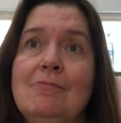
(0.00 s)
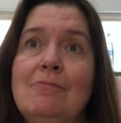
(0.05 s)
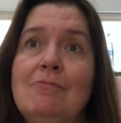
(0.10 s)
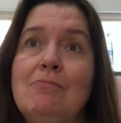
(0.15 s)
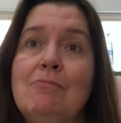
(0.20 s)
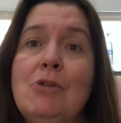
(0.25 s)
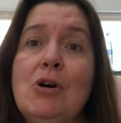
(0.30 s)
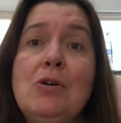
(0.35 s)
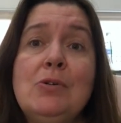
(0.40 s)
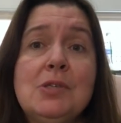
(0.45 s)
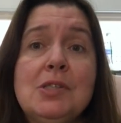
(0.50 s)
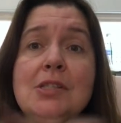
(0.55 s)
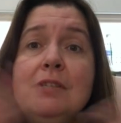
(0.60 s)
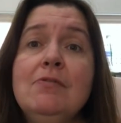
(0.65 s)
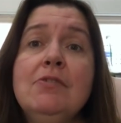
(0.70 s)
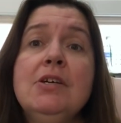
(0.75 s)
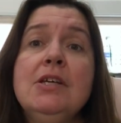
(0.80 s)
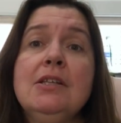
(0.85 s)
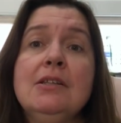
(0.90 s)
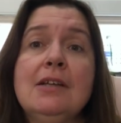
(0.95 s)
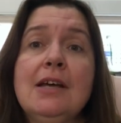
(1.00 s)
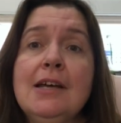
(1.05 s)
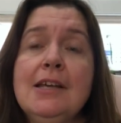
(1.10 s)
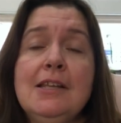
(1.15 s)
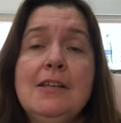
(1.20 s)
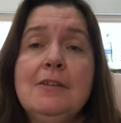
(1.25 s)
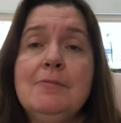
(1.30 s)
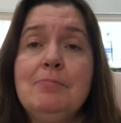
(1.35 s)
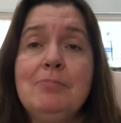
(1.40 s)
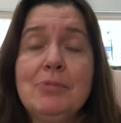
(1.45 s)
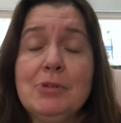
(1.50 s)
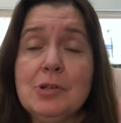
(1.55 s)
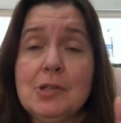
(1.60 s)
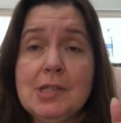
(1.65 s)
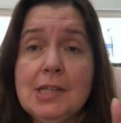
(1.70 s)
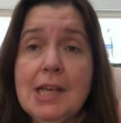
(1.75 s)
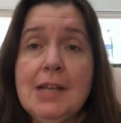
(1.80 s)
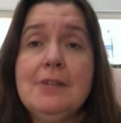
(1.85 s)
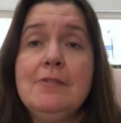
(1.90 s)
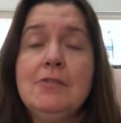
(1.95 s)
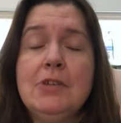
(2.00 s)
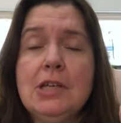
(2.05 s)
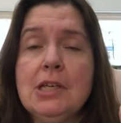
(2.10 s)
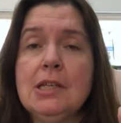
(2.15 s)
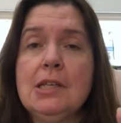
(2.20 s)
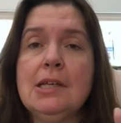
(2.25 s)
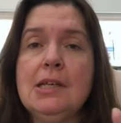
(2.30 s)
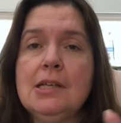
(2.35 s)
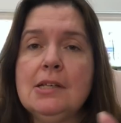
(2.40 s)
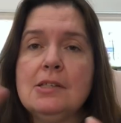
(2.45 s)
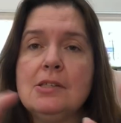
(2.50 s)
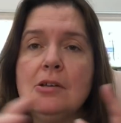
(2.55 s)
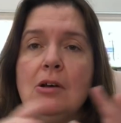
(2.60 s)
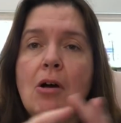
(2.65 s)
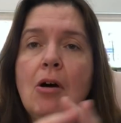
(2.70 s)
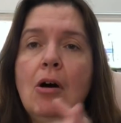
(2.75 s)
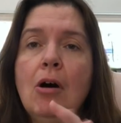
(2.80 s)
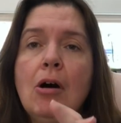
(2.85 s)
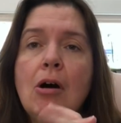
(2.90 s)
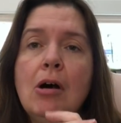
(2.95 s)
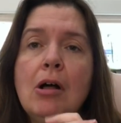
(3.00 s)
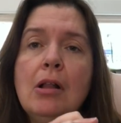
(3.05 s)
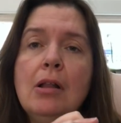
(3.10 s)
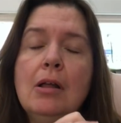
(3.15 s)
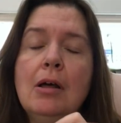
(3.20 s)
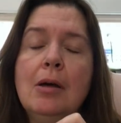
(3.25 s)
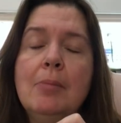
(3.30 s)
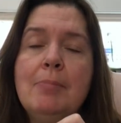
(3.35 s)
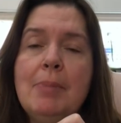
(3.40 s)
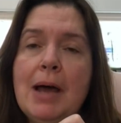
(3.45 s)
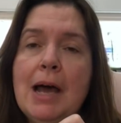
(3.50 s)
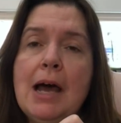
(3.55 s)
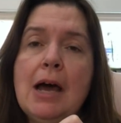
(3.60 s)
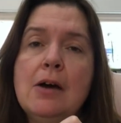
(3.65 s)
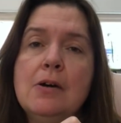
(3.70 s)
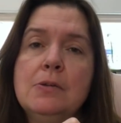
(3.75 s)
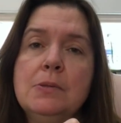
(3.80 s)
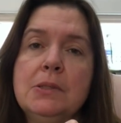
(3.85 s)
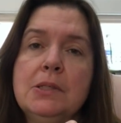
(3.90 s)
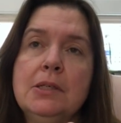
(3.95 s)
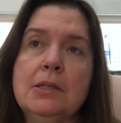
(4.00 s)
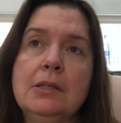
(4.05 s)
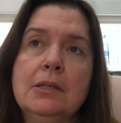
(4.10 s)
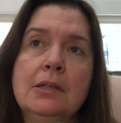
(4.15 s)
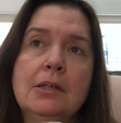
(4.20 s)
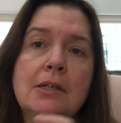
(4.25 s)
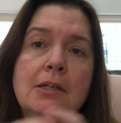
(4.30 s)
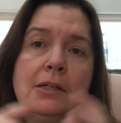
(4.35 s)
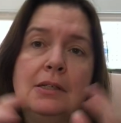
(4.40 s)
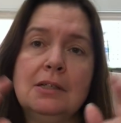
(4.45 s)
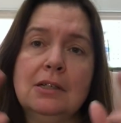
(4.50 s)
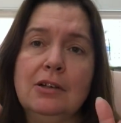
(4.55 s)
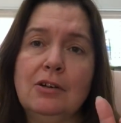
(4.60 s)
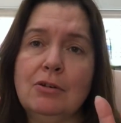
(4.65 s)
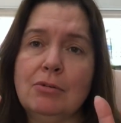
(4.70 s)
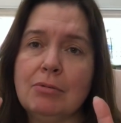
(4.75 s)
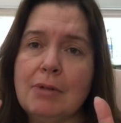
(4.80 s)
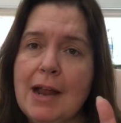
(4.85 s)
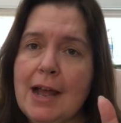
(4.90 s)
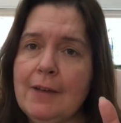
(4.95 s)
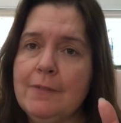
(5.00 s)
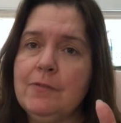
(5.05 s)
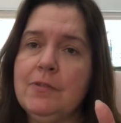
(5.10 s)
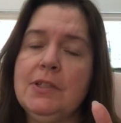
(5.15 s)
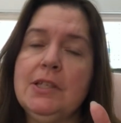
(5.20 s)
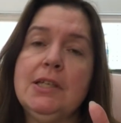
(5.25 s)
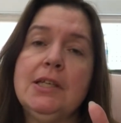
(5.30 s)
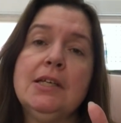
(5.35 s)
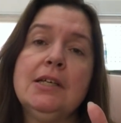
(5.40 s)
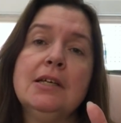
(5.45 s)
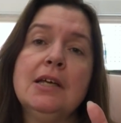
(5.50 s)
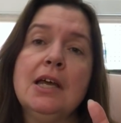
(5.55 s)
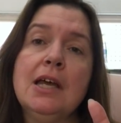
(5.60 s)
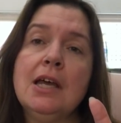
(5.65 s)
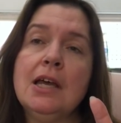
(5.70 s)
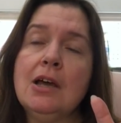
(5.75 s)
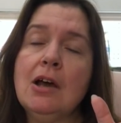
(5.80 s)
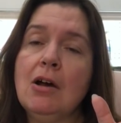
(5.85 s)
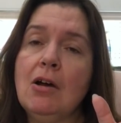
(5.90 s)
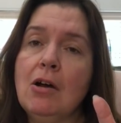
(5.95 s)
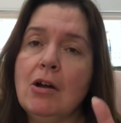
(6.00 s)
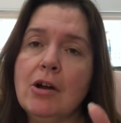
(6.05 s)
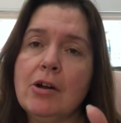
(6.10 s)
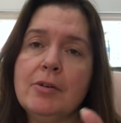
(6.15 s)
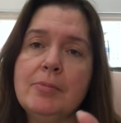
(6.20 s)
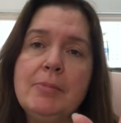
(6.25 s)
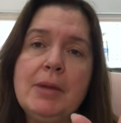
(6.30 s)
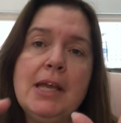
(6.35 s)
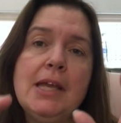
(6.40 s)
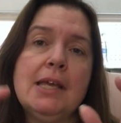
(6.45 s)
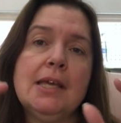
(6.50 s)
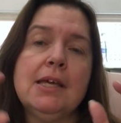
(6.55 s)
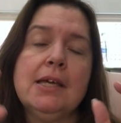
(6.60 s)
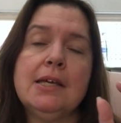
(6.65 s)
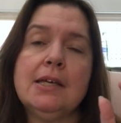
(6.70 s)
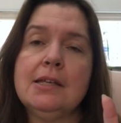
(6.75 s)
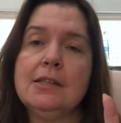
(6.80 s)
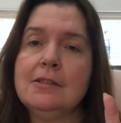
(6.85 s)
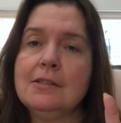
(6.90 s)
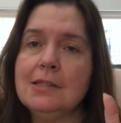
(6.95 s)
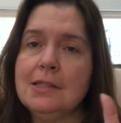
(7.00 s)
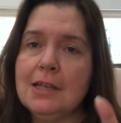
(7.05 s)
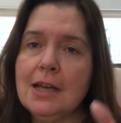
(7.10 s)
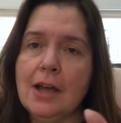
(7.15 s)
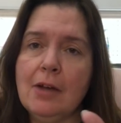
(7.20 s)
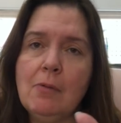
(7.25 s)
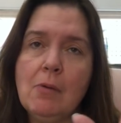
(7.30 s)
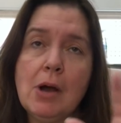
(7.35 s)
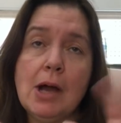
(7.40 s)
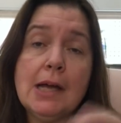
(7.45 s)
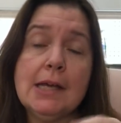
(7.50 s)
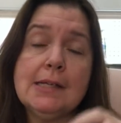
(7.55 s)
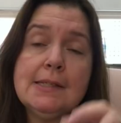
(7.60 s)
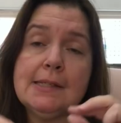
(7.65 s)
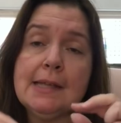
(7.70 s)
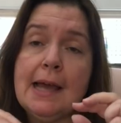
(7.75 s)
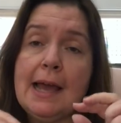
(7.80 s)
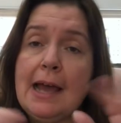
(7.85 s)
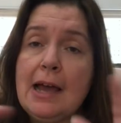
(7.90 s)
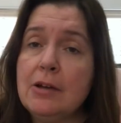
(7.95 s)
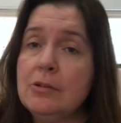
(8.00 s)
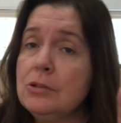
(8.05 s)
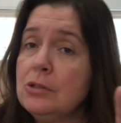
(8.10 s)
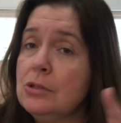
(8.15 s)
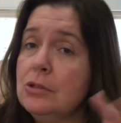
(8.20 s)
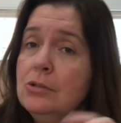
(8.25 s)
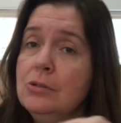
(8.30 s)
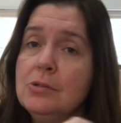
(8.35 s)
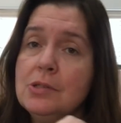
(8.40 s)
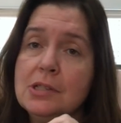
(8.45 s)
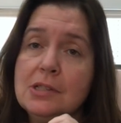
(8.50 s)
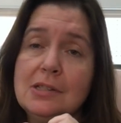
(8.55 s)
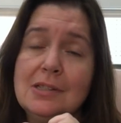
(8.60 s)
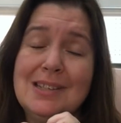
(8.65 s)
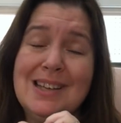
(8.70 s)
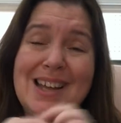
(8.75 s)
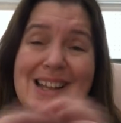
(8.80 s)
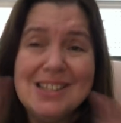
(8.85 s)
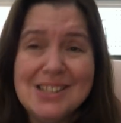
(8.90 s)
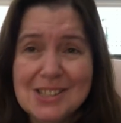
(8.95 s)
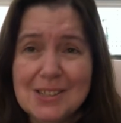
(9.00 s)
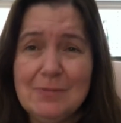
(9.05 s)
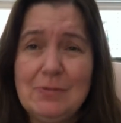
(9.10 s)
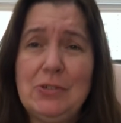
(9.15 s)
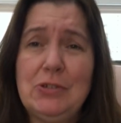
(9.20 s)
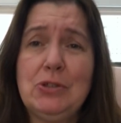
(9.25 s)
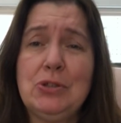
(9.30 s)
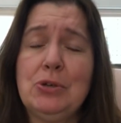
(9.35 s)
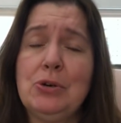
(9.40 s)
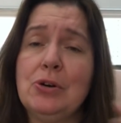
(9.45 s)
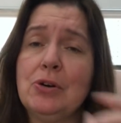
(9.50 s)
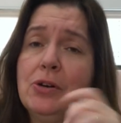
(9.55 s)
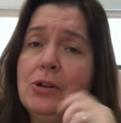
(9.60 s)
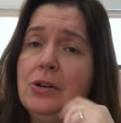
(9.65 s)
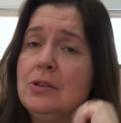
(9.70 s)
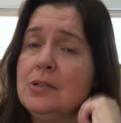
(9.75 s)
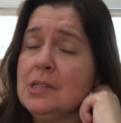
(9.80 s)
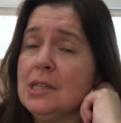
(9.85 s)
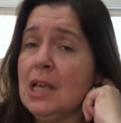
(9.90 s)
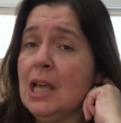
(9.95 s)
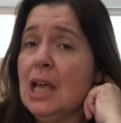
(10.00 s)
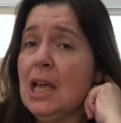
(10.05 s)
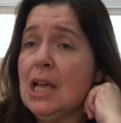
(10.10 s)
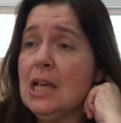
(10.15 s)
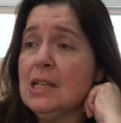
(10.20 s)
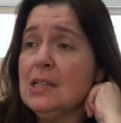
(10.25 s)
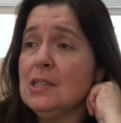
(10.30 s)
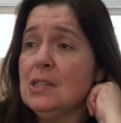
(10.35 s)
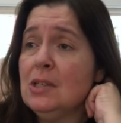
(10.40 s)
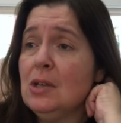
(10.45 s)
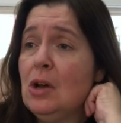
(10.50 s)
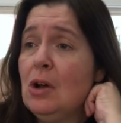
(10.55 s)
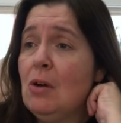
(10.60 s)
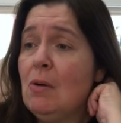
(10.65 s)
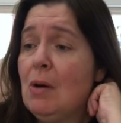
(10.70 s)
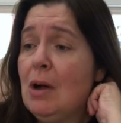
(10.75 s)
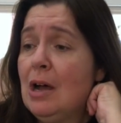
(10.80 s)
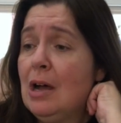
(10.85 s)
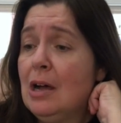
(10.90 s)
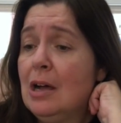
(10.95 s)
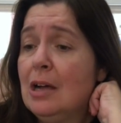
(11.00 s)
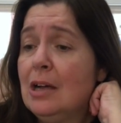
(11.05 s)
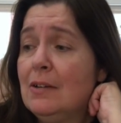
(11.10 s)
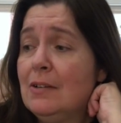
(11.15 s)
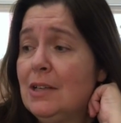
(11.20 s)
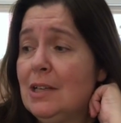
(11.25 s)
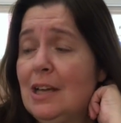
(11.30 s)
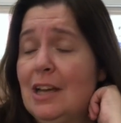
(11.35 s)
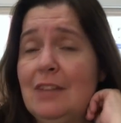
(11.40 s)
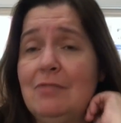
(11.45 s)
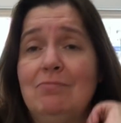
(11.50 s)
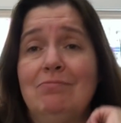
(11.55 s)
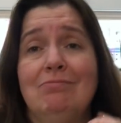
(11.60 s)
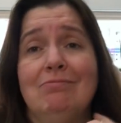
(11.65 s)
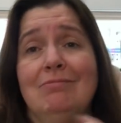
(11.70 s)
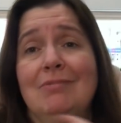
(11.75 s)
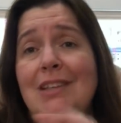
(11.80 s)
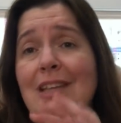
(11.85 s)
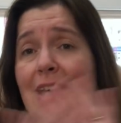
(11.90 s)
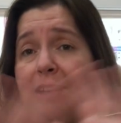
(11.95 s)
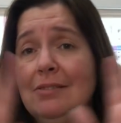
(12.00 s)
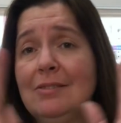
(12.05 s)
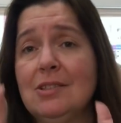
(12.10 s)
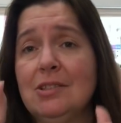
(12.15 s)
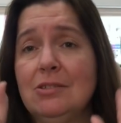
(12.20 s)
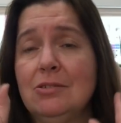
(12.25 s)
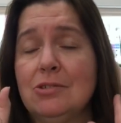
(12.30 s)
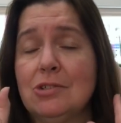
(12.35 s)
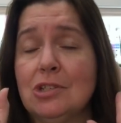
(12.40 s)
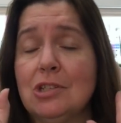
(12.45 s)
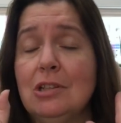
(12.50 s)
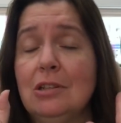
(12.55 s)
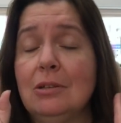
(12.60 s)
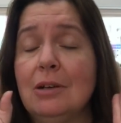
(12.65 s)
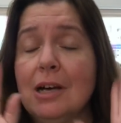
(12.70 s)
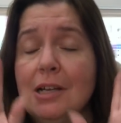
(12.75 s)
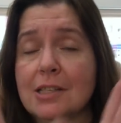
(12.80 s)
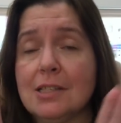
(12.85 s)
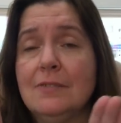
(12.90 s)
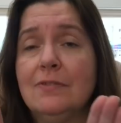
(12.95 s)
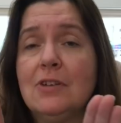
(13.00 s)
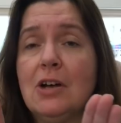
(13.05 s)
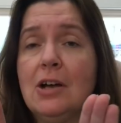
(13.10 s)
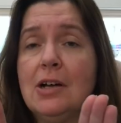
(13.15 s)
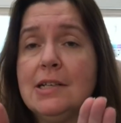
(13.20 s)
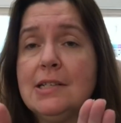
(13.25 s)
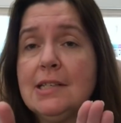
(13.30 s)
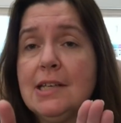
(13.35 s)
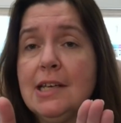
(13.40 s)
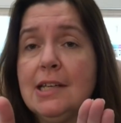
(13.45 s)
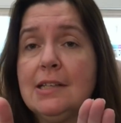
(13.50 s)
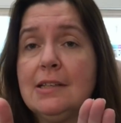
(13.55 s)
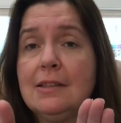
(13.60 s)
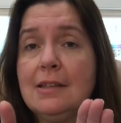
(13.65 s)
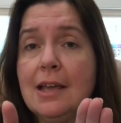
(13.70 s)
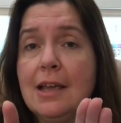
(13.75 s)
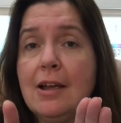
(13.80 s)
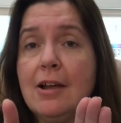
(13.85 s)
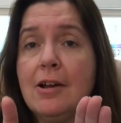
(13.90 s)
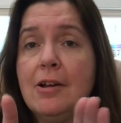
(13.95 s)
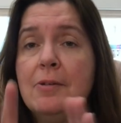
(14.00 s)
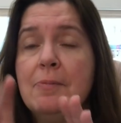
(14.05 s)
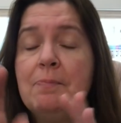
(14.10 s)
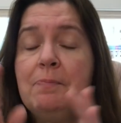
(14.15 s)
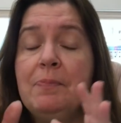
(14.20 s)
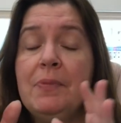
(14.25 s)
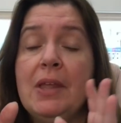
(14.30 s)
most of it, 90% of it is all about crafting, art making, DIYs, how-tos, tons of tutorials. So, there's lots of content there.